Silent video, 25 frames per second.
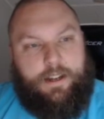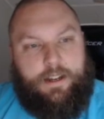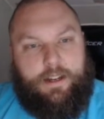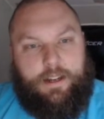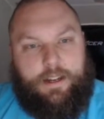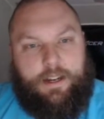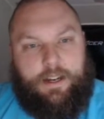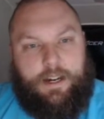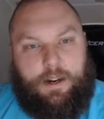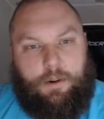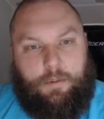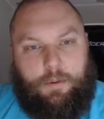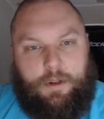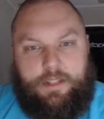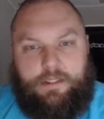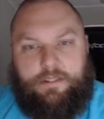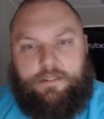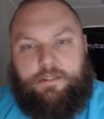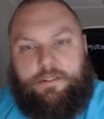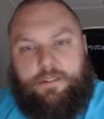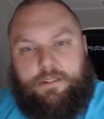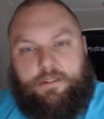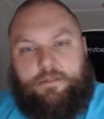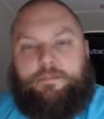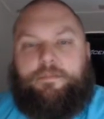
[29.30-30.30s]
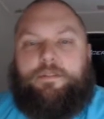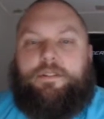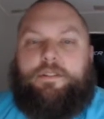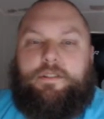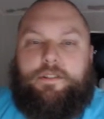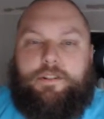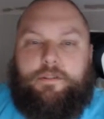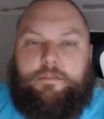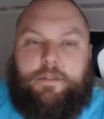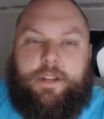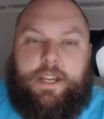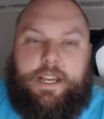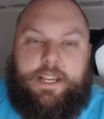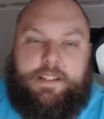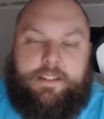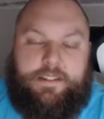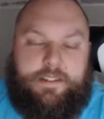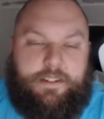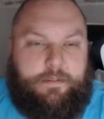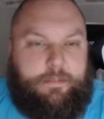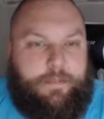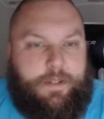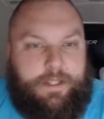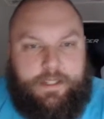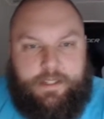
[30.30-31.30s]
I went to the
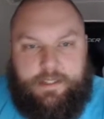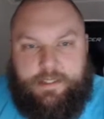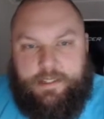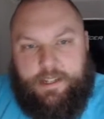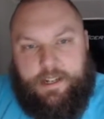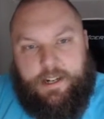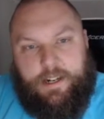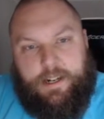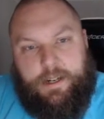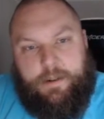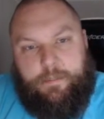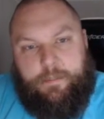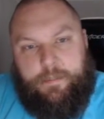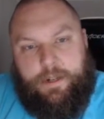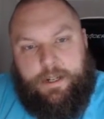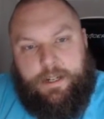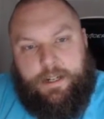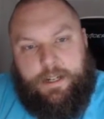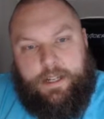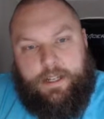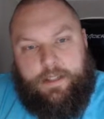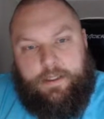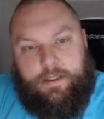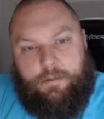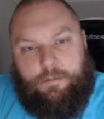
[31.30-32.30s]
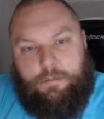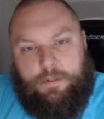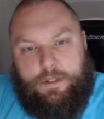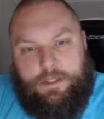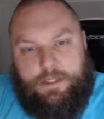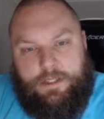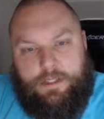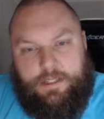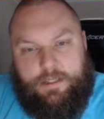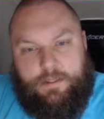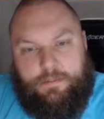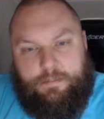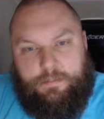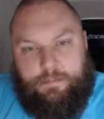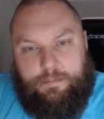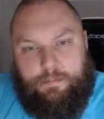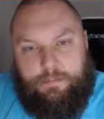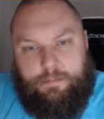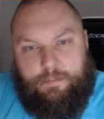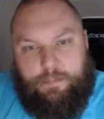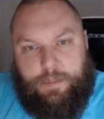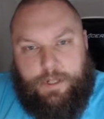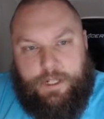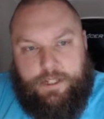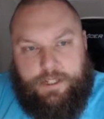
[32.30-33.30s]
gymnasium at the time, and there was this
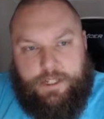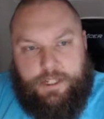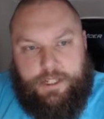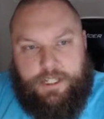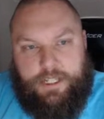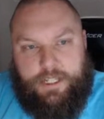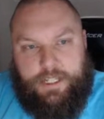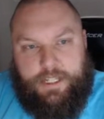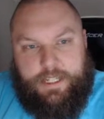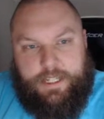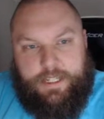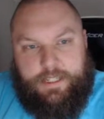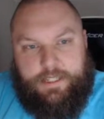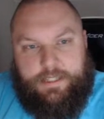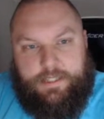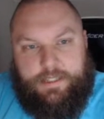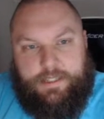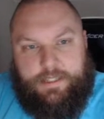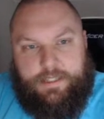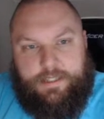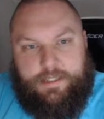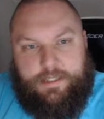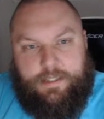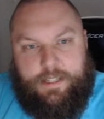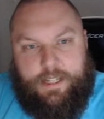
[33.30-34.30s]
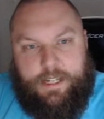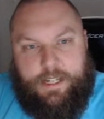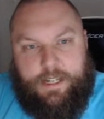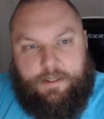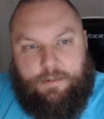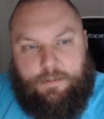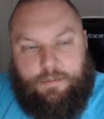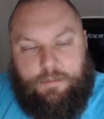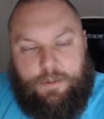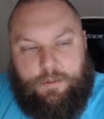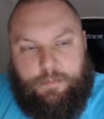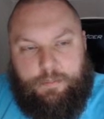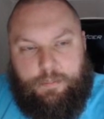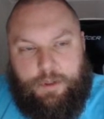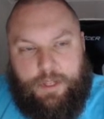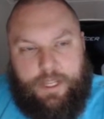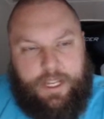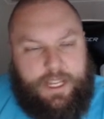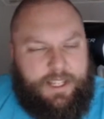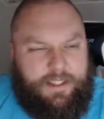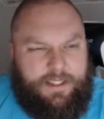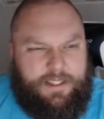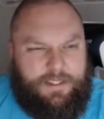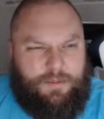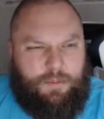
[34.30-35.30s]
bunch of kids that were
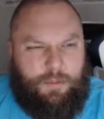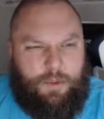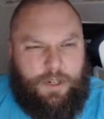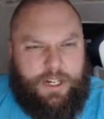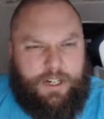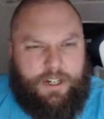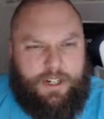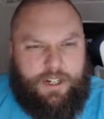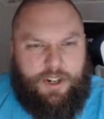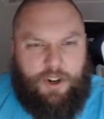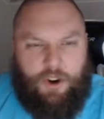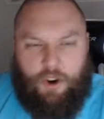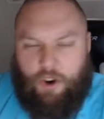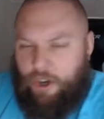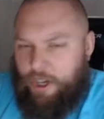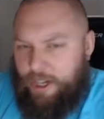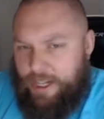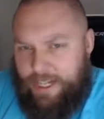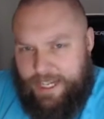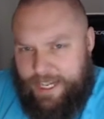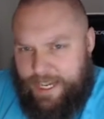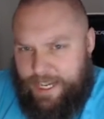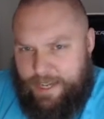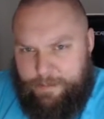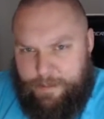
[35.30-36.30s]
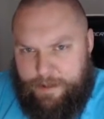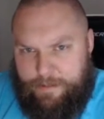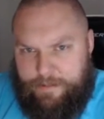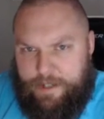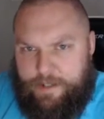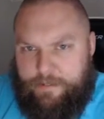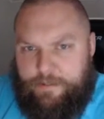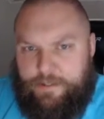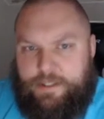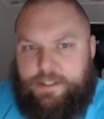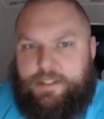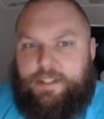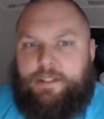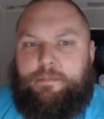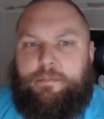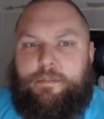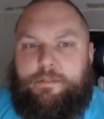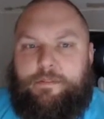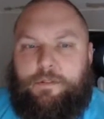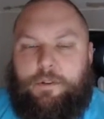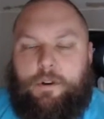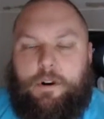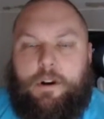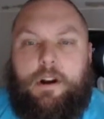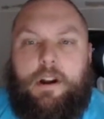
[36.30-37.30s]
playing this weird card game I've never seen
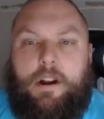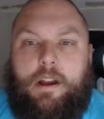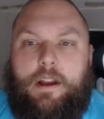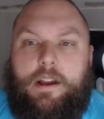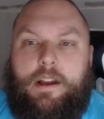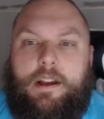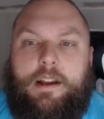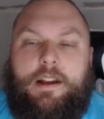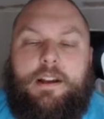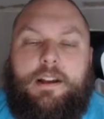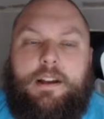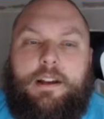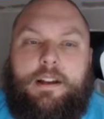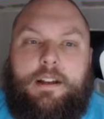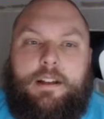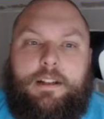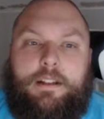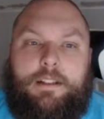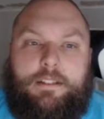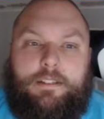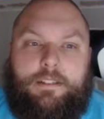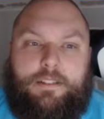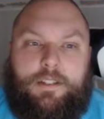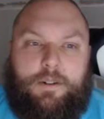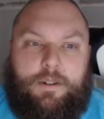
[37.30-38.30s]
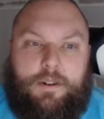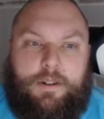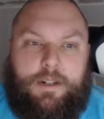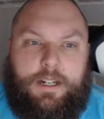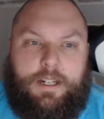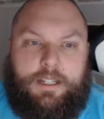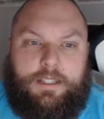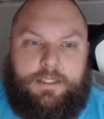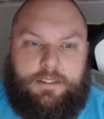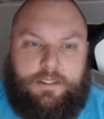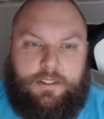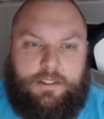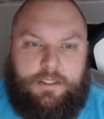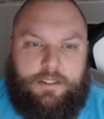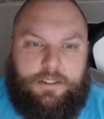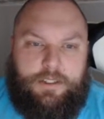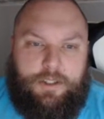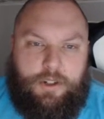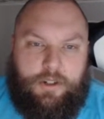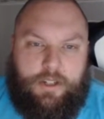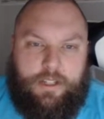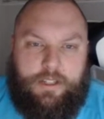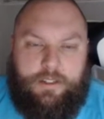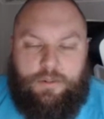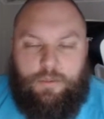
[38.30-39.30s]
before. So I started
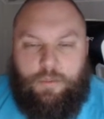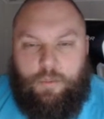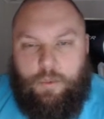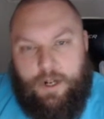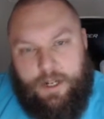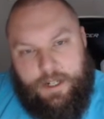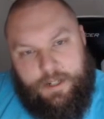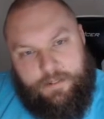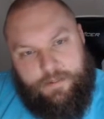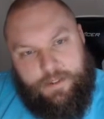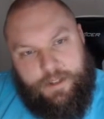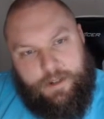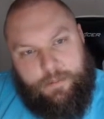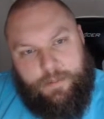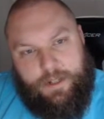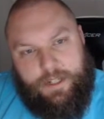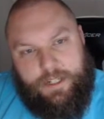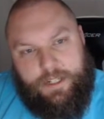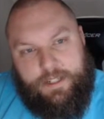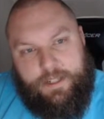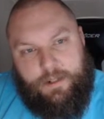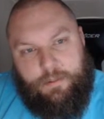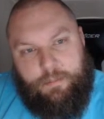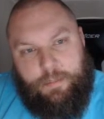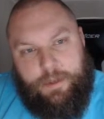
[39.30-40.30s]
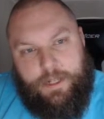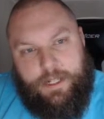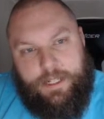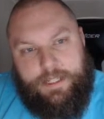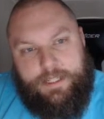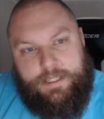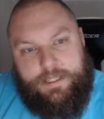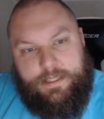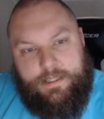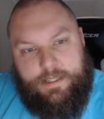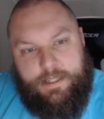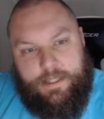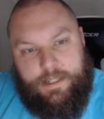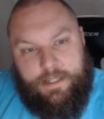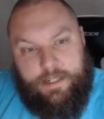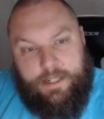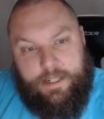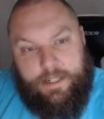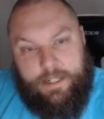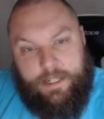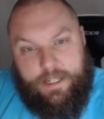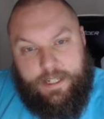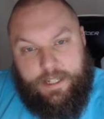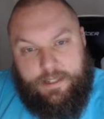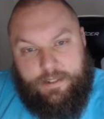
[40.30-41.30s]
talking to one of them a little bit, and I
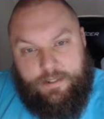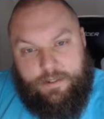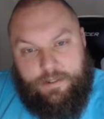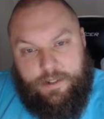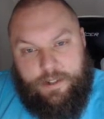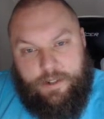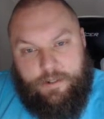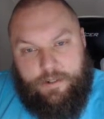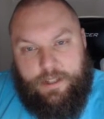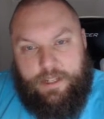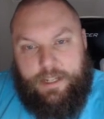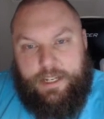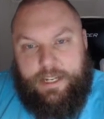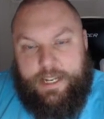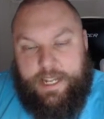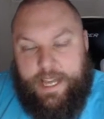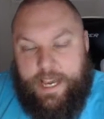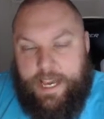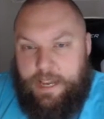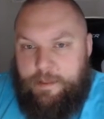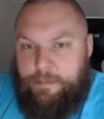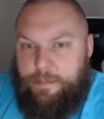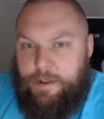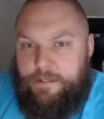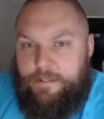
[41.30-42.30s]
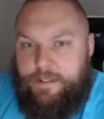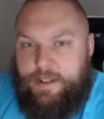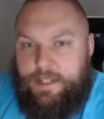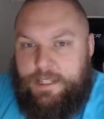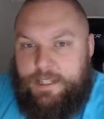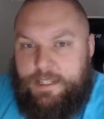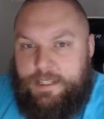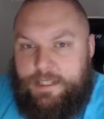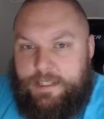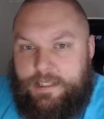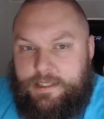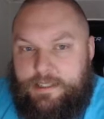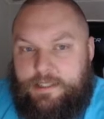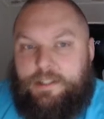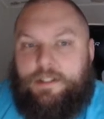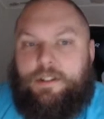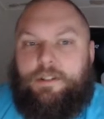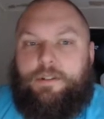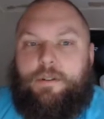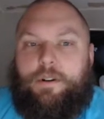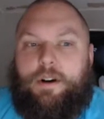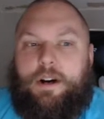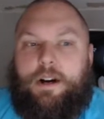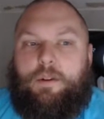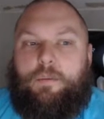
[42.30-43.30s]
got to know the name of it.
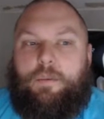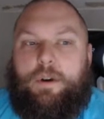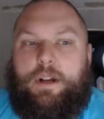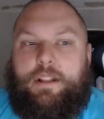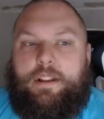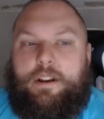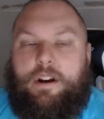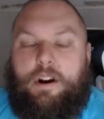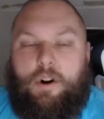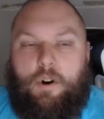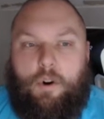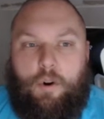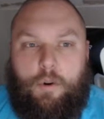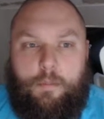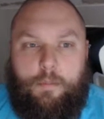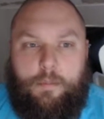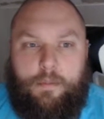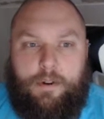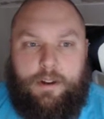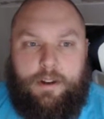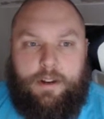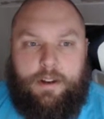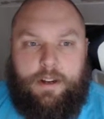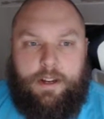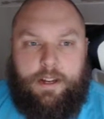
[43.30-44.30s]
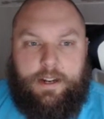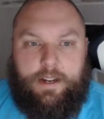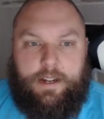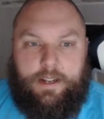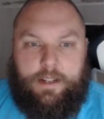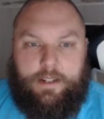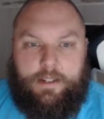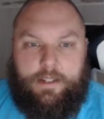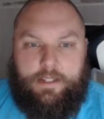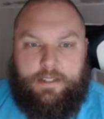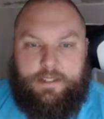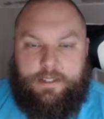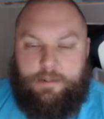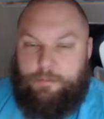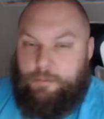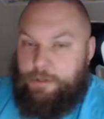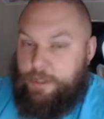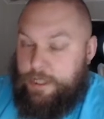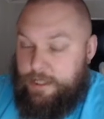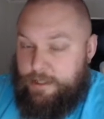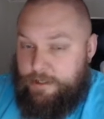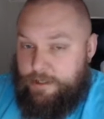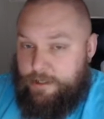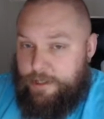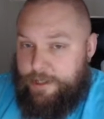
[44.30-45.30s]
So I went home and I did some
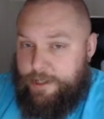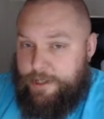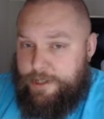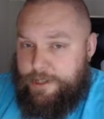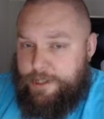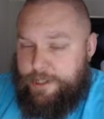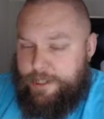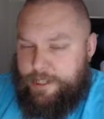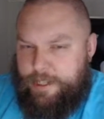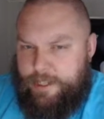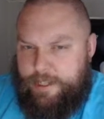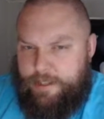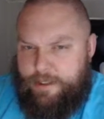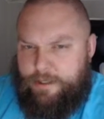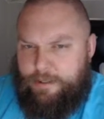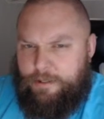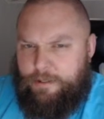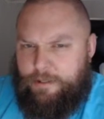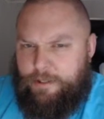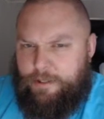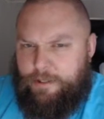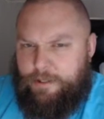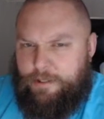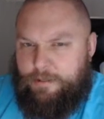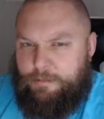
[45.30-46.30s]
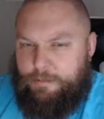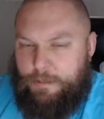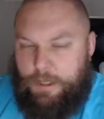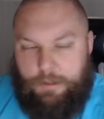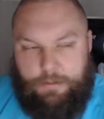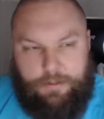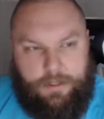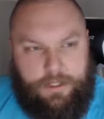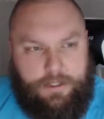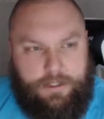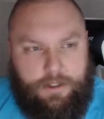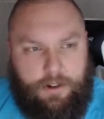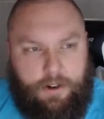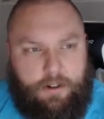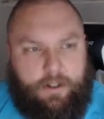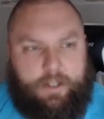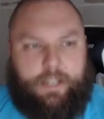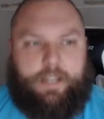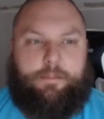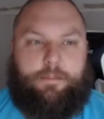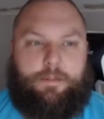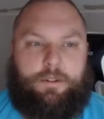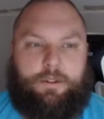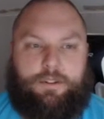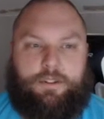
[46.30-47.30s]
research, and I thought, this card
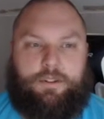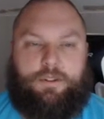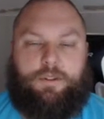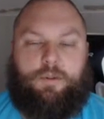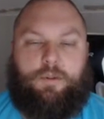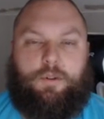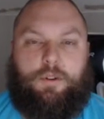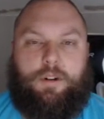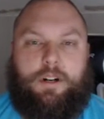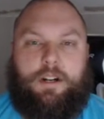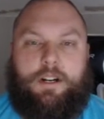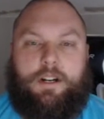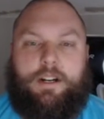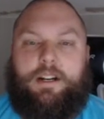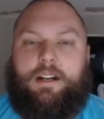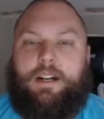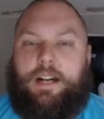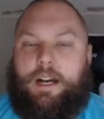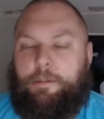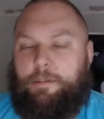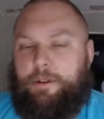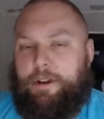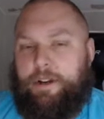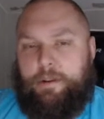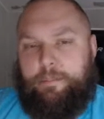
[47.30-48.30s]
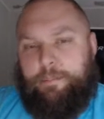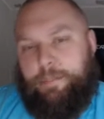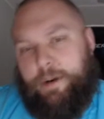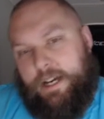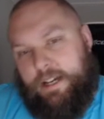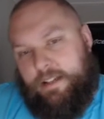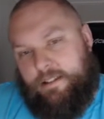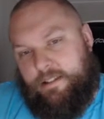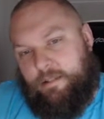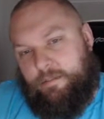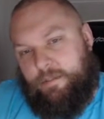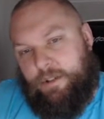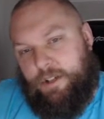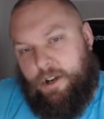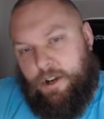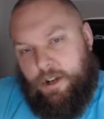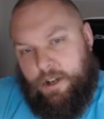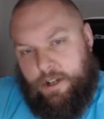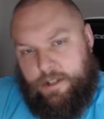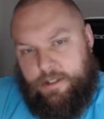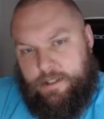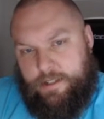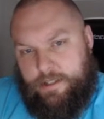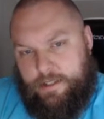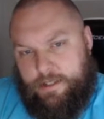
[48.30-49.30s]
game looks cool, I'm gonna buy some
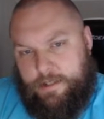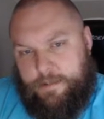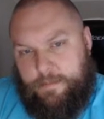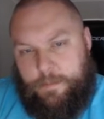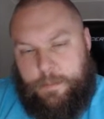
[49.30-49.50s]
cards.